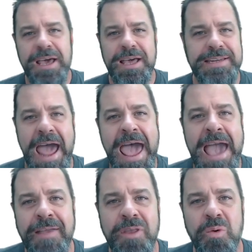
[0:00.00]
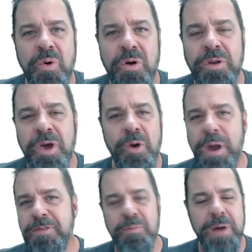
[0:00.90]
uh, DAG in the world.
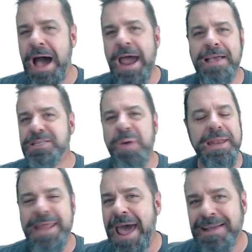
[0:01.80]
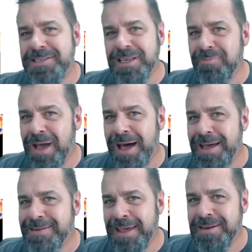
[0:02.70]
We have the highest potassium
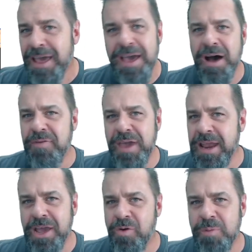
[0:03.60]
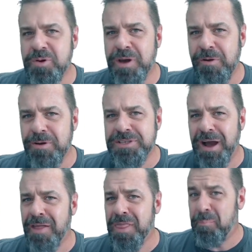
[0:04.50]
content of any cryptocurrency
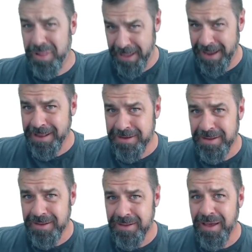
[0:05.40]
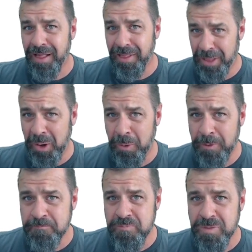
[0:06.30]
on on the planet.
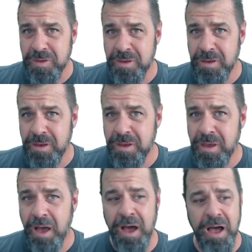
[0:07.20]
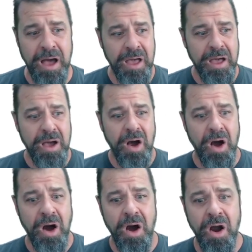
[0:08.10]
Hello. Uh,
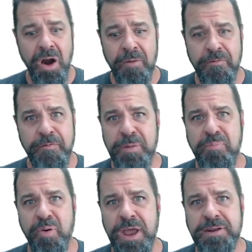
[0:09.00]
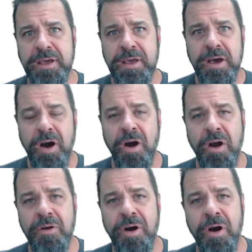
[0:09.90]
our footprint,
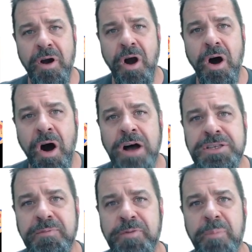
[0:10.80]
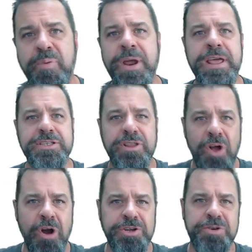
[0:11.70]
our our awesome footprint is
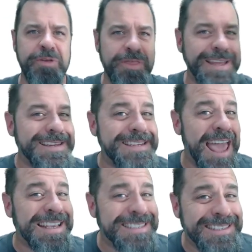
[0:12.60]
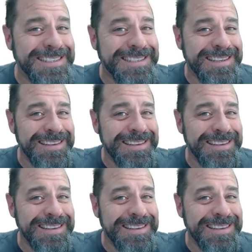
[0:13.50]
larger than Texas.